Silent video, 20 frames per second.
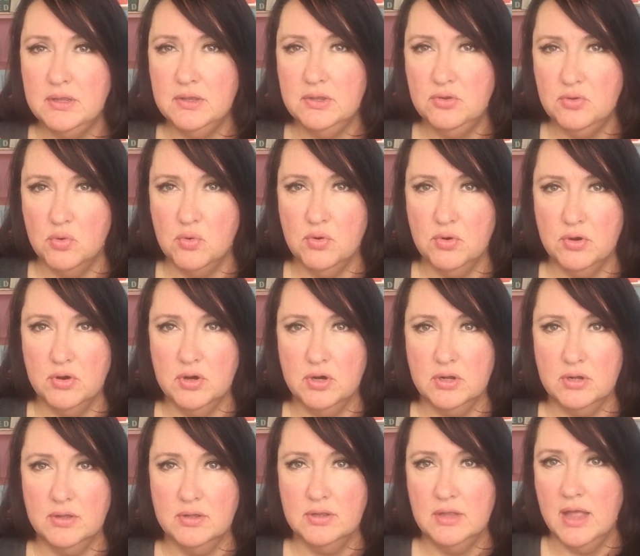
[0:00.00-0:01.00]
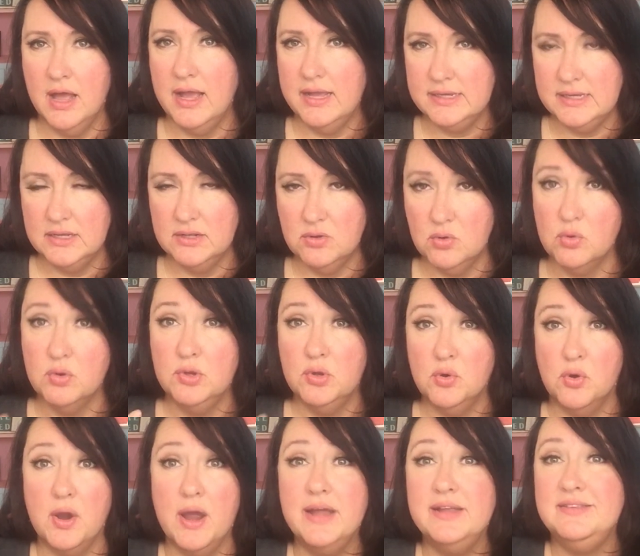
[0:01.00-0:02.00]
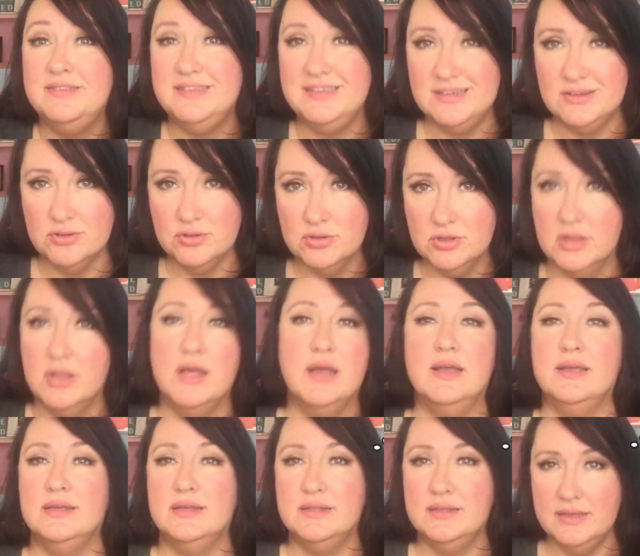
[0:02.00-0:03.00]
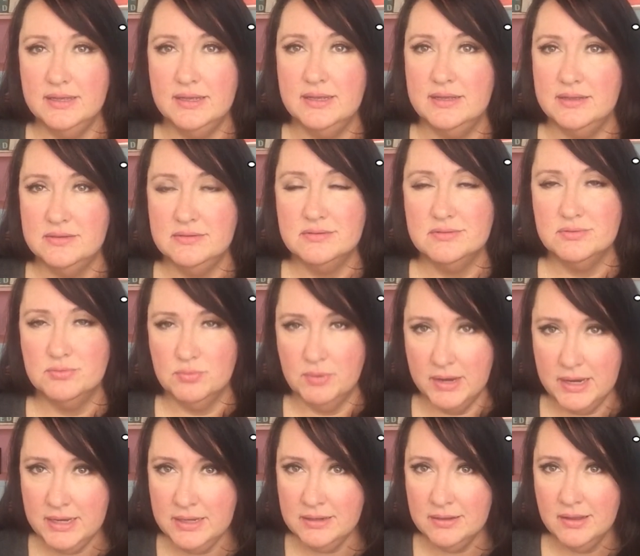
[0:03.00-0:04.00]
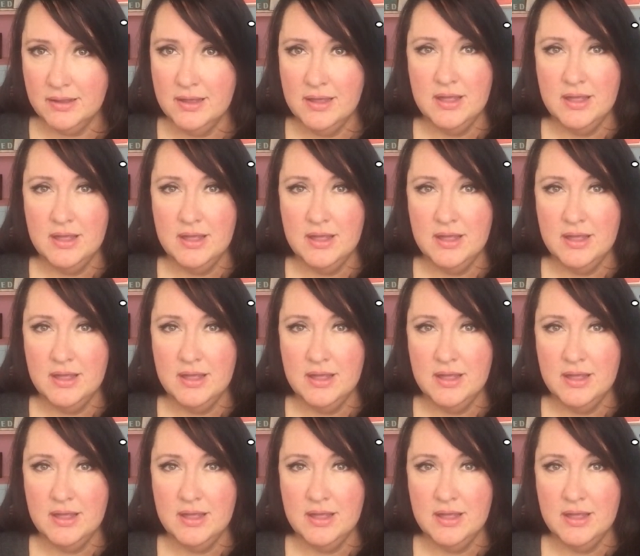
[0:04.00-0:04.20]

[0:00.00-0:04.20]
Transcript: your client or your ideal client is, right?